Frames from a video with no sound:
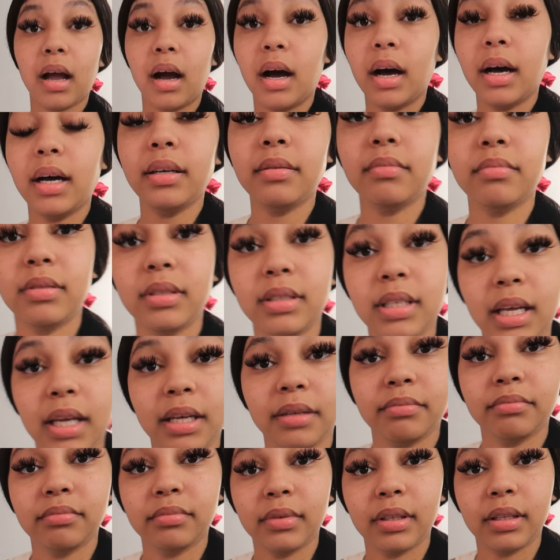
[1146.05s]
up uh,
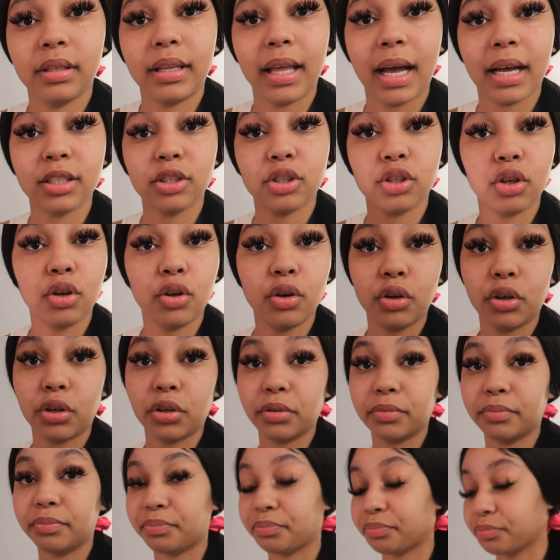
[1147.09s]
see that's the
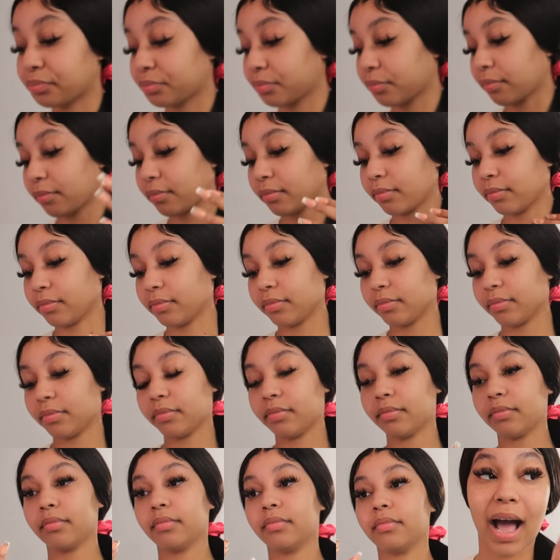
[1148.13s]
goal
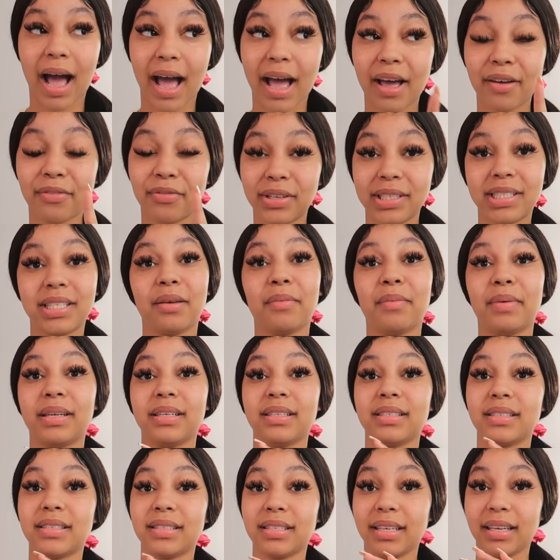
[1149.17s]
I have 15
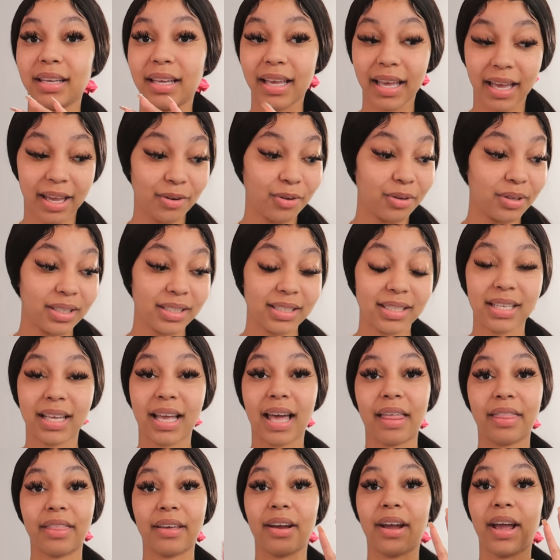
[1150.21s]
minutes to get all this
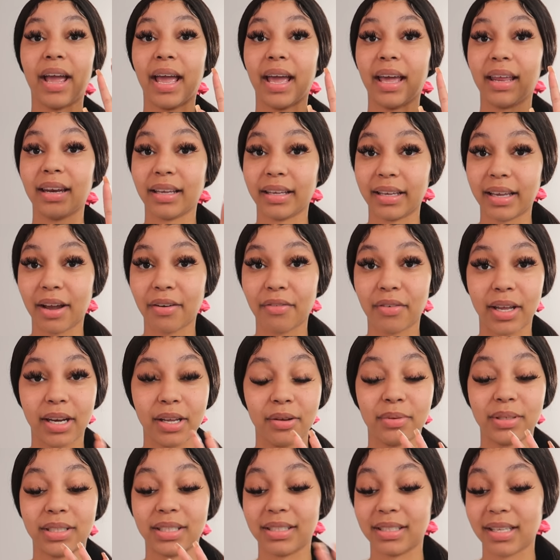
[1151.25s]
together and get ready,
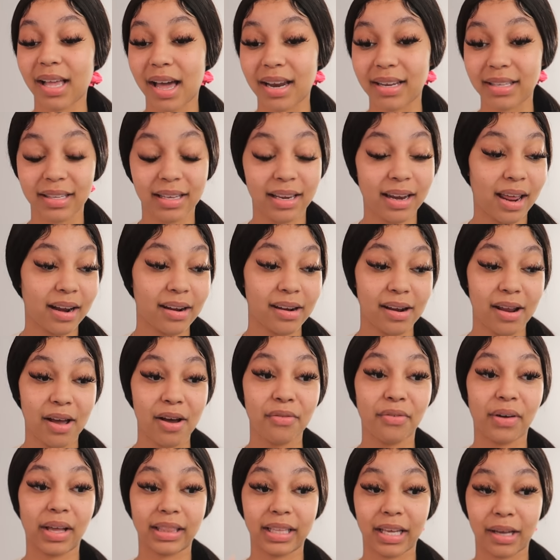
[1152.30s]
which is honestly not
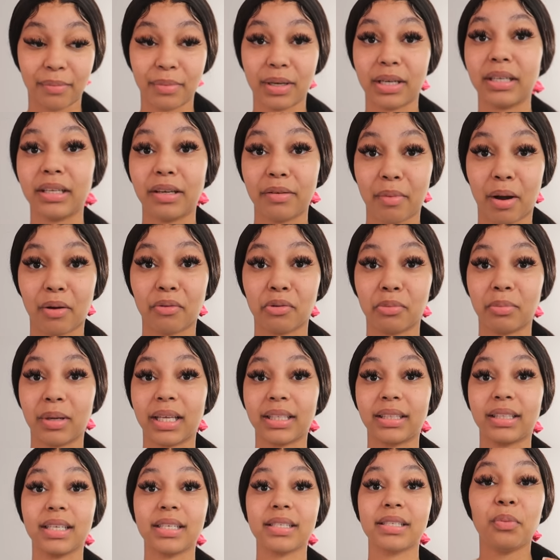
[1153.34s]
enough. I think I'm gonna leave my room
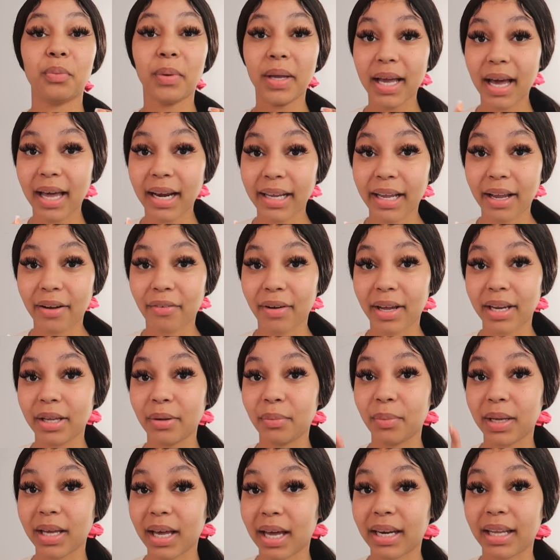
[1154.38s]
like this. We gotta get ready.
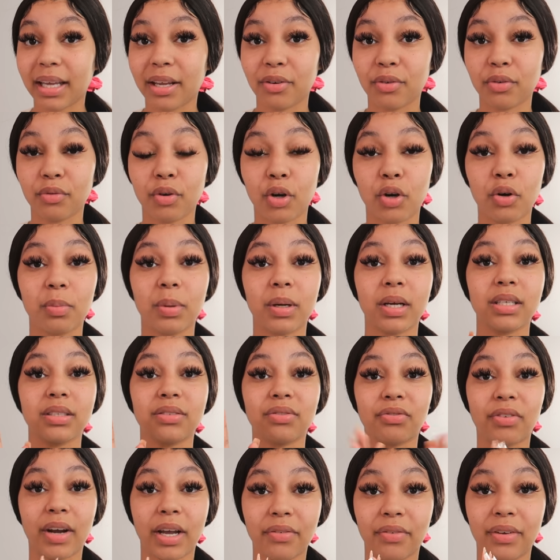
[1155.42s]
We gotta get on the road because
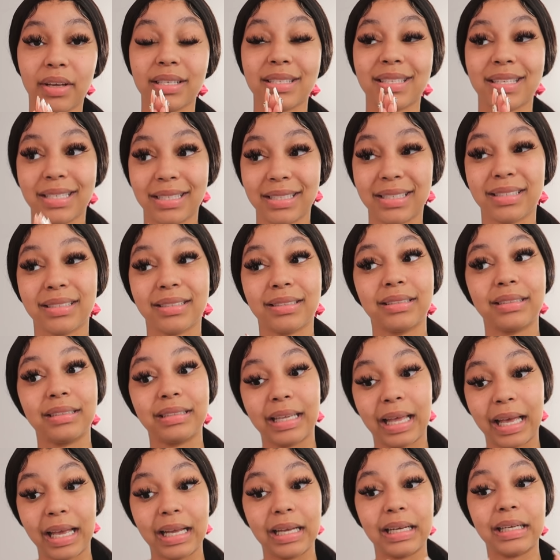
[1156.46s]
Fright Fest is
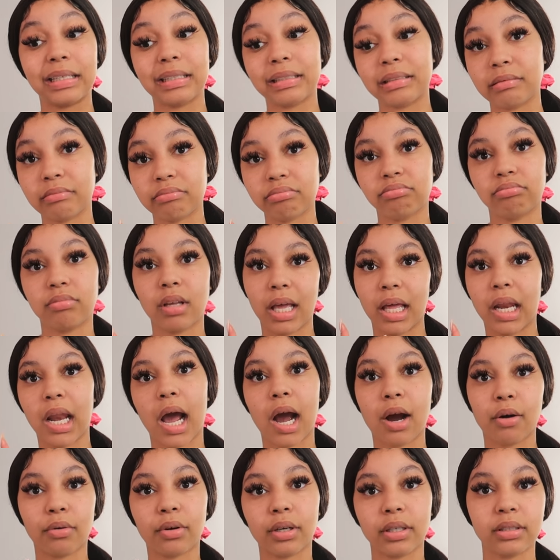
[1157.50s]
like an
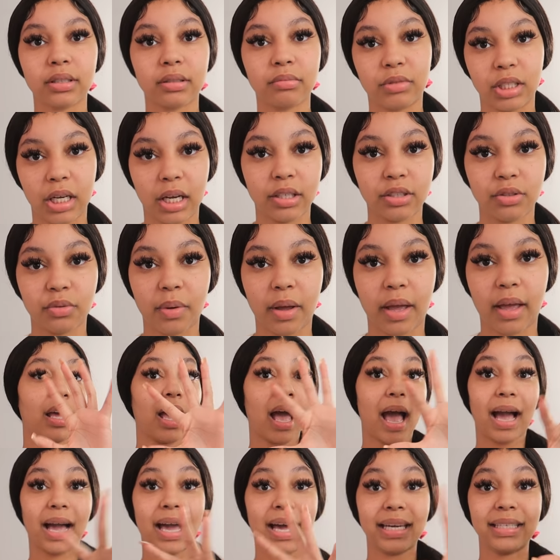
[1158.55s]
hour some change away.
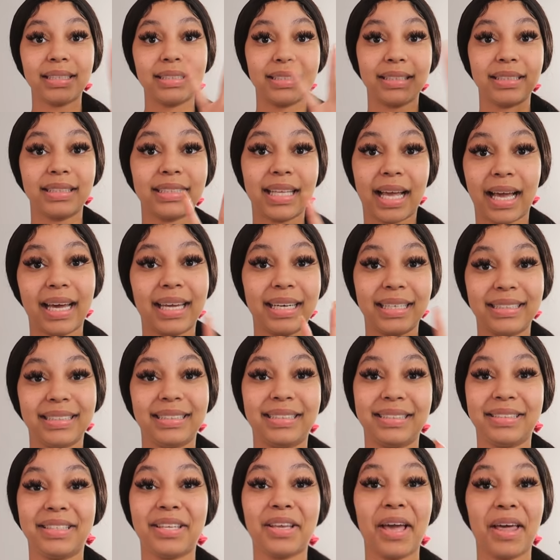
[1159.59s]
I gotta, I gotta get
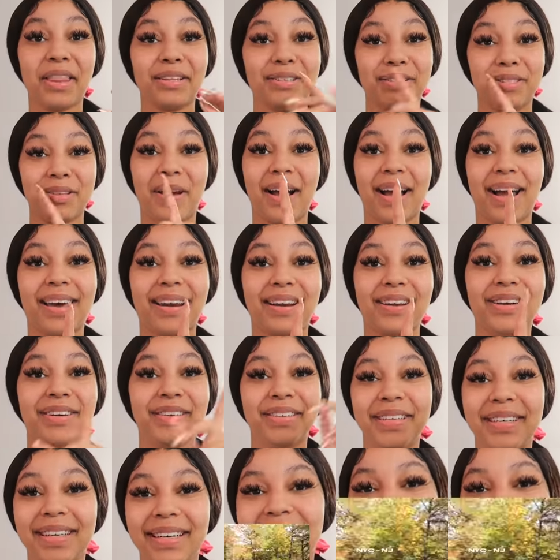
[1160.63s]
this together, so I gotta go.